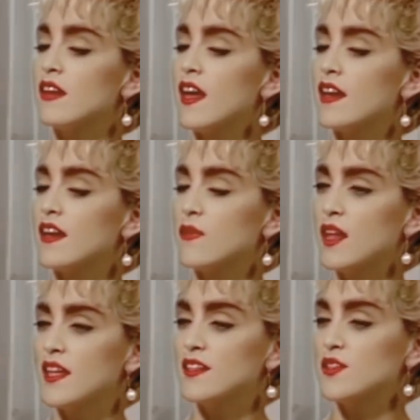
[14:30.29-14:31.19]
there are
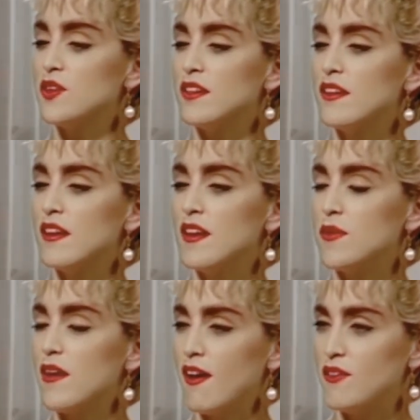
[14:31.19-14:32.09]
certain things about
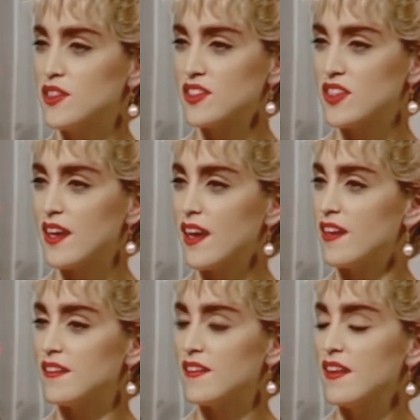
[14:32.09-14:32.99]
her that
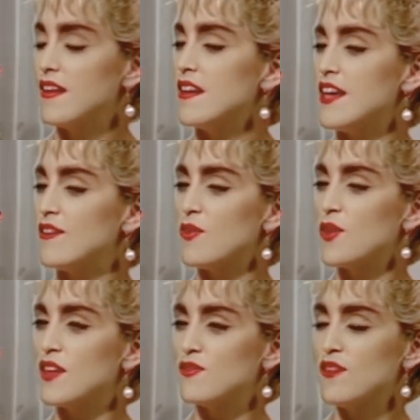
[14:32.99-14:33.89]
I can relate to,
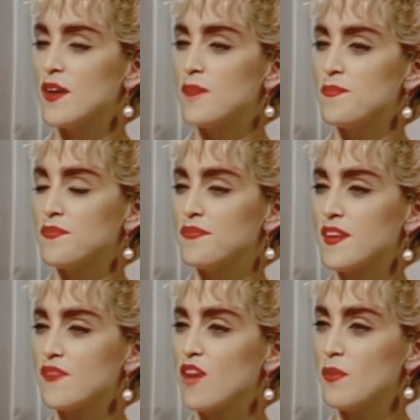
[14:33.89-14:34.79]
but
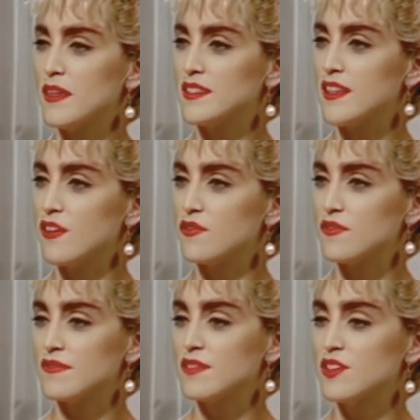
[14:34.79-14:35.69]
obviously I
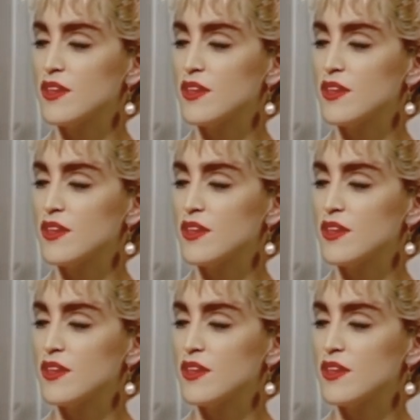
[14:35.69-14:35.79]
never